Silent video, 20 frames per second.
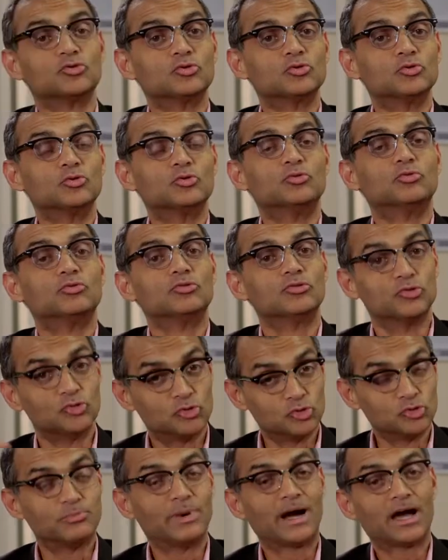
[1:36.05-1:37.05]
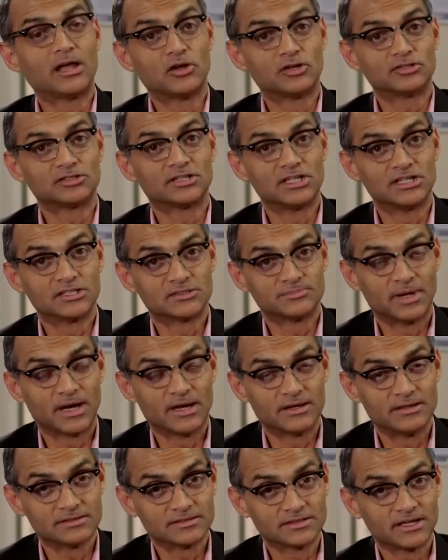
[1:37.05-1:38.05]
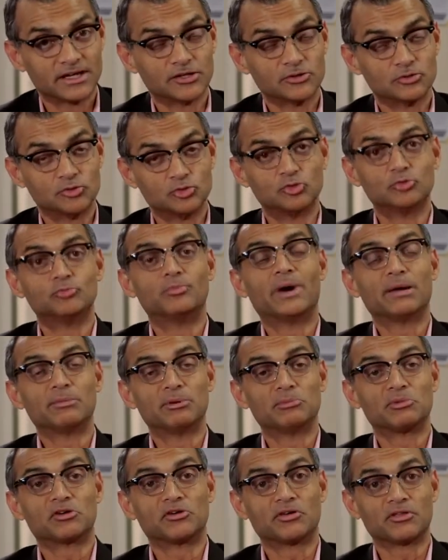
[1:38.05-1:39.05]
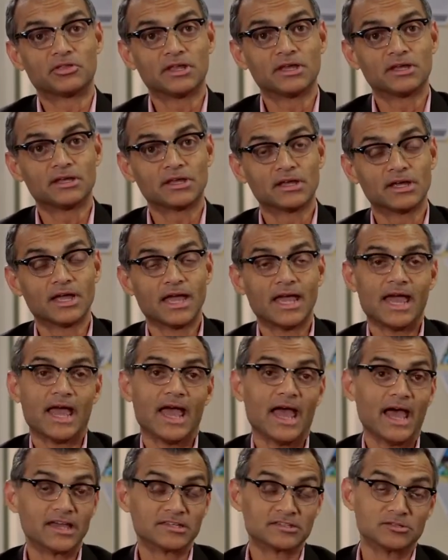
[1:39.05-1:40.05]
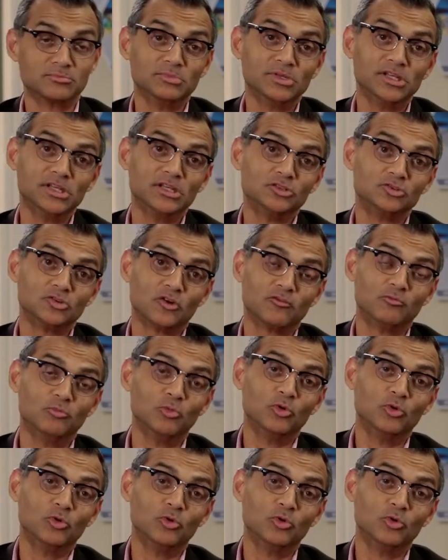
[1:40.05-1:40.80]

to do biologically inspired design, do biomimicry thinking as a means of